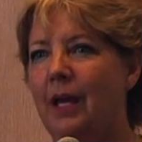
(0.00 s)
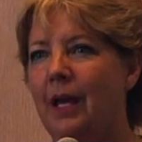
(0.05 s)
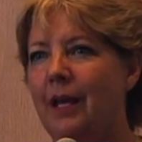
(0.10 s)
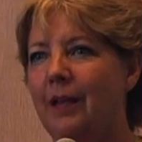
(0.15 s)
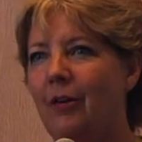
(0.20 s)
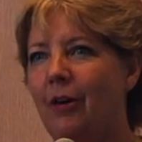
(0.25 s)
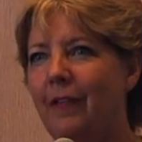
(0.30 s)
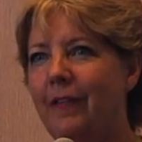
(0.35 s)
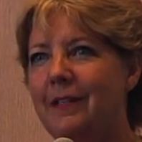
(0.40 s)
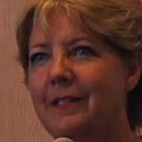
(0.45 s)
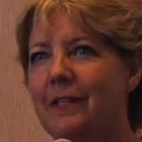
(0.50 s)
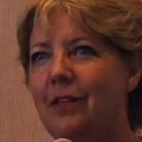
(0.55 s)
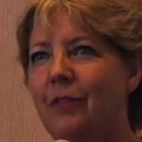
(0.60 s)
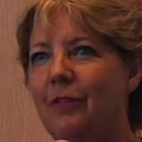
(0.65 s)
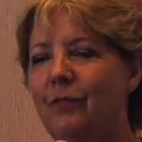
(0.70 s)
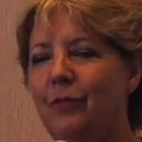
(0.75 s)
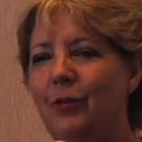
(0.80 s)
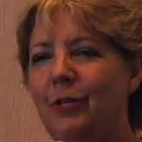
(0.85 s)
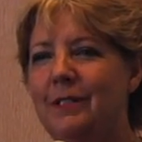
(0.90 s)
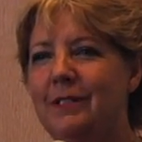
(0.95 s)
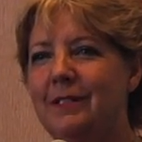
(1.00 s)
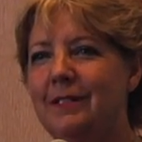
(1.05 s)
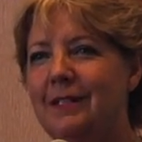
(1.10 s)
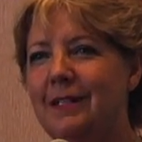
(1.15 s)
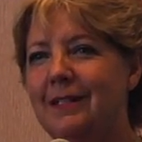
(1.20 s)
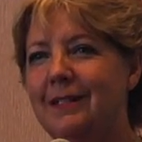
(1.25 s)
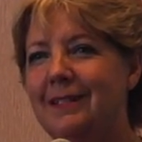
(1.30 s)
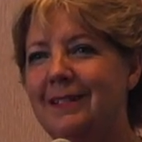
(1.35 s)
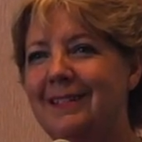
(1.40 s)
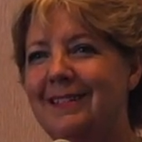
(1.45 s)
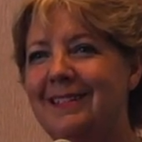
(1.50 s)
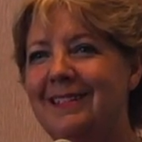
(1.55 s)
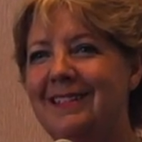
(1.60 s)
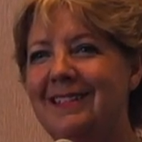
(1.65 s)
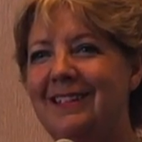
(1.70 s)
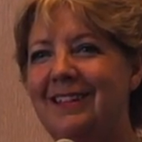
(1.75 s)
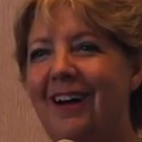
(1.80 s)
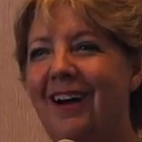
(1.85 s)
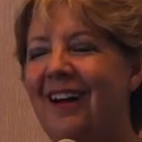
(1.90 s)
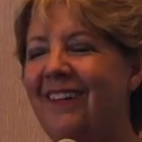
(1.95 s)
And all these other voices get
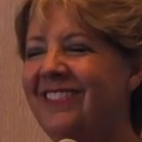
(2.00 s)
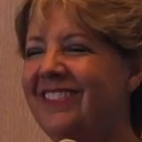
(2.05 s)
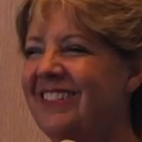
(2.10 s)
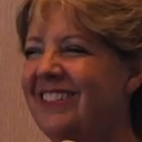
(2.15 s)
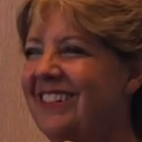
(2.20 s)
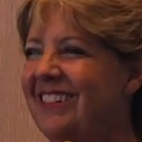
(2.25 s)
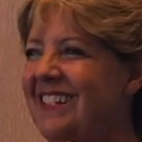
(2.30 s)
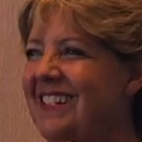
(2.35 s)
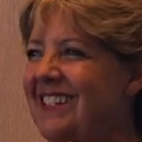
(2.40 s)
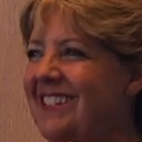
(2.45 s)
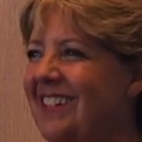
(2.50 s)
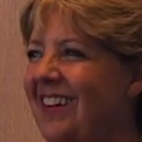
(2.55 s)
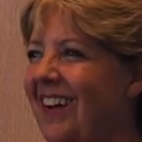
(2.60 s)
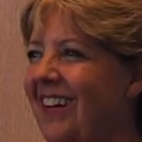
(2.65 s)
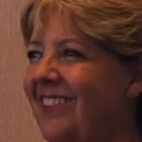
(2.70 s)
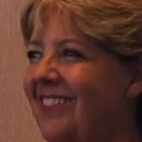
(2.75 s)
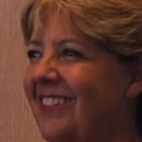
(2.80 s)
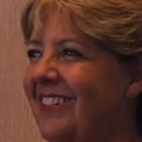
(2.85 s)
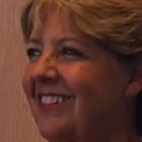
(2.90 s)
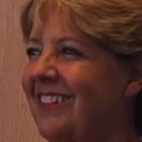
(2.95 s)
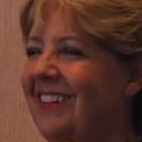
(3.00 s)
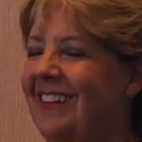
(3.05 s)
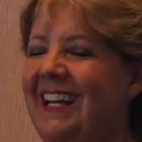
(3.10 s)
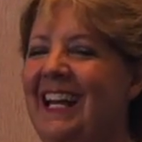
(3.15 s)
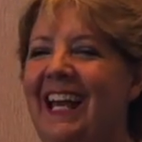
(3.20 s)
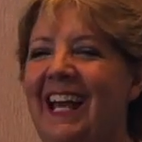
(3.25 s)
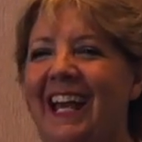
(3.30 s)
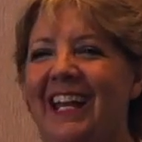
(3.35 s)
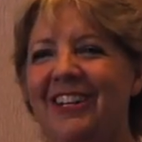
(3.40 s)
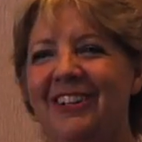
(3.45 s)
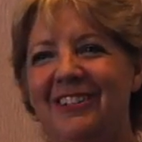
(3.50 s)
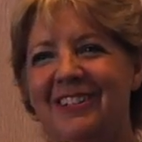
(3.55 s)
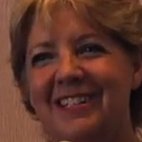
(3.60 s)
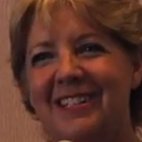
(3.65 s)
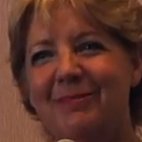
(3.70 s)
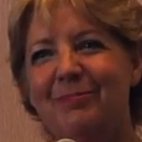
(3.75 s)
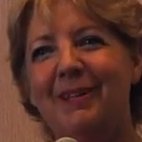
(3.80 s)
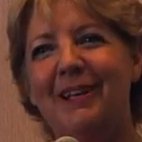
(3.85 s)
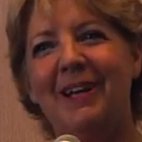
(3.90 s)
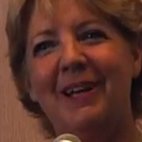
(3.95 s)
softer and softer, and you
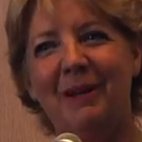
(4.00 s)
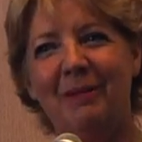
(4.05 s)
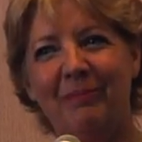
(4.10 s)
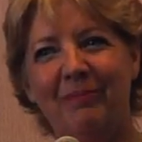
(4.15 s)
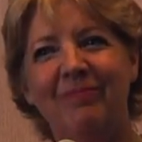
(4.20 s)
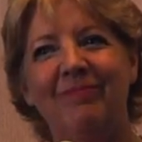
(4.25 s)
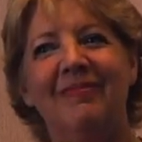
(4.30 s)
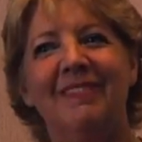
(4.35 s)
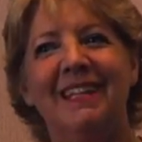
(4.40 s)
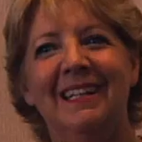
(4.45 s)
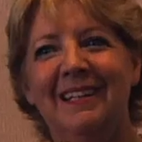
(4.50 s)
just become